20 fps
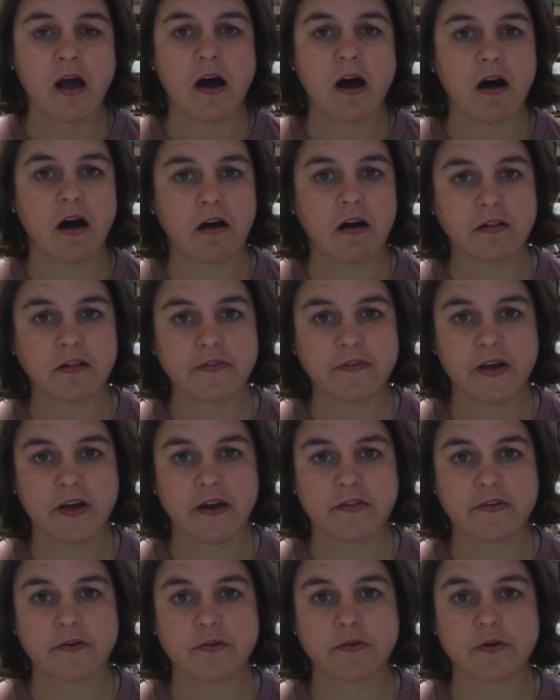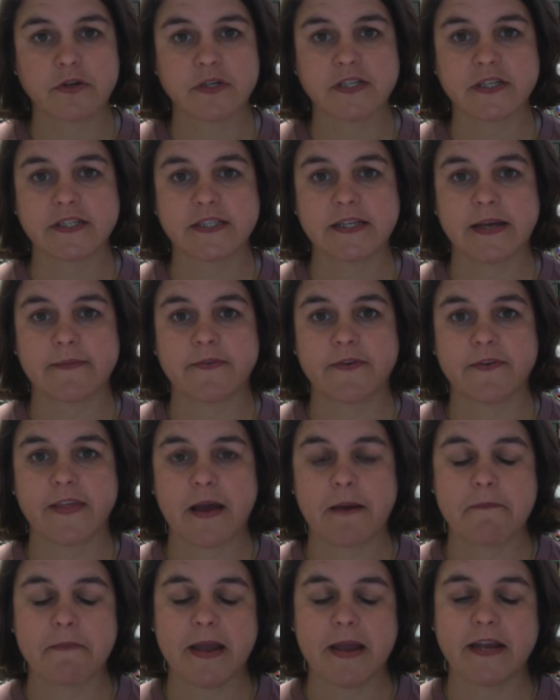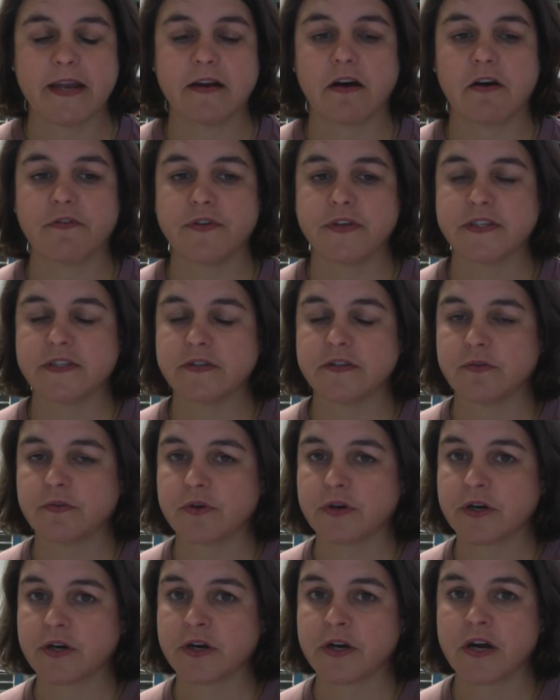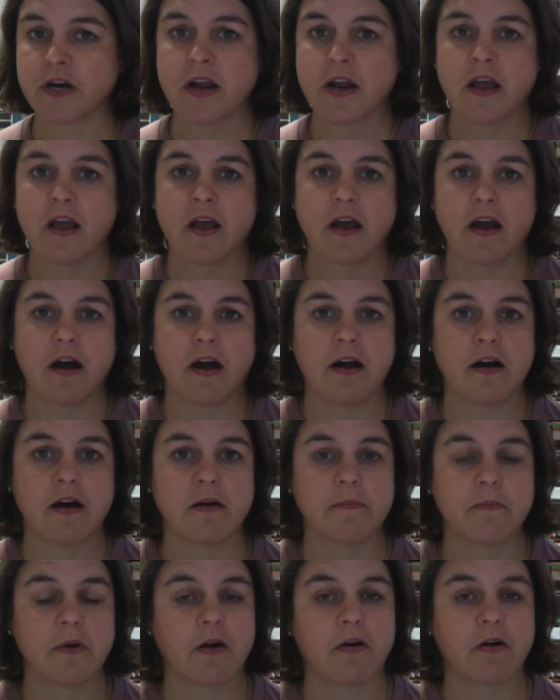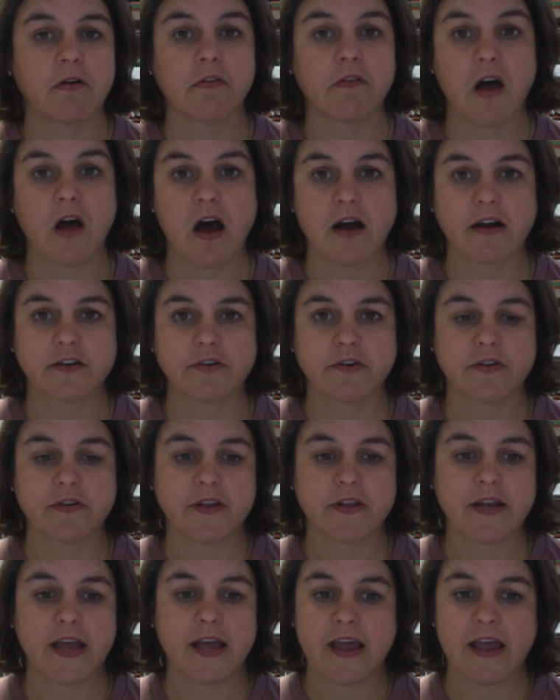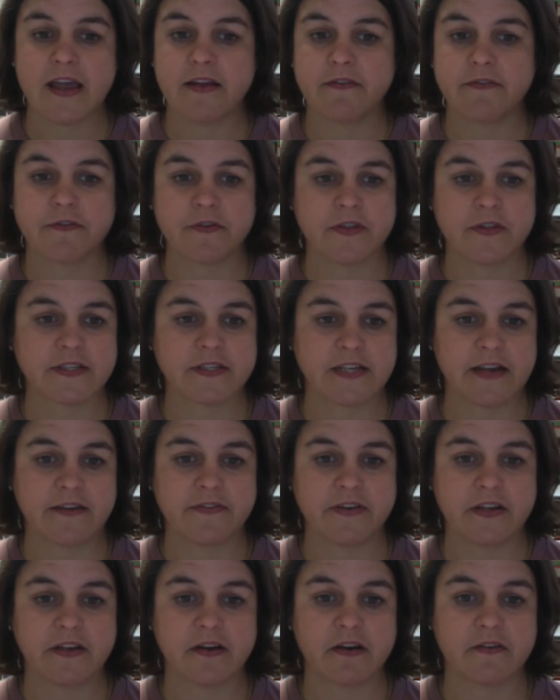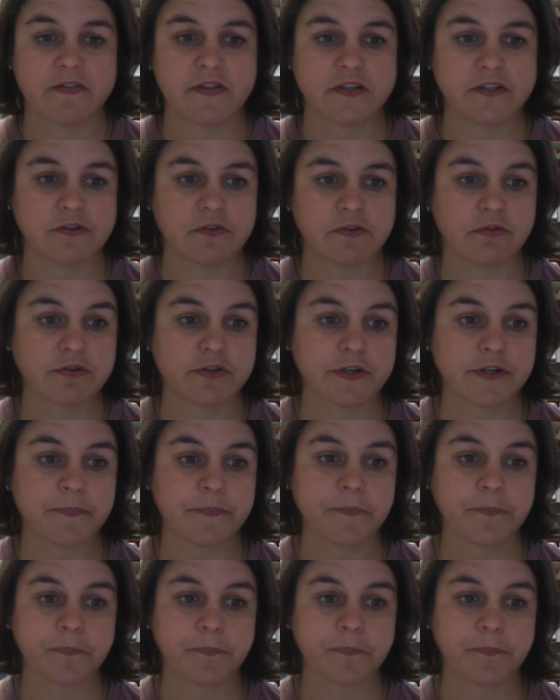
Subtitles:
All of the other doors except for that main office door are locked during the day for the safety of the children.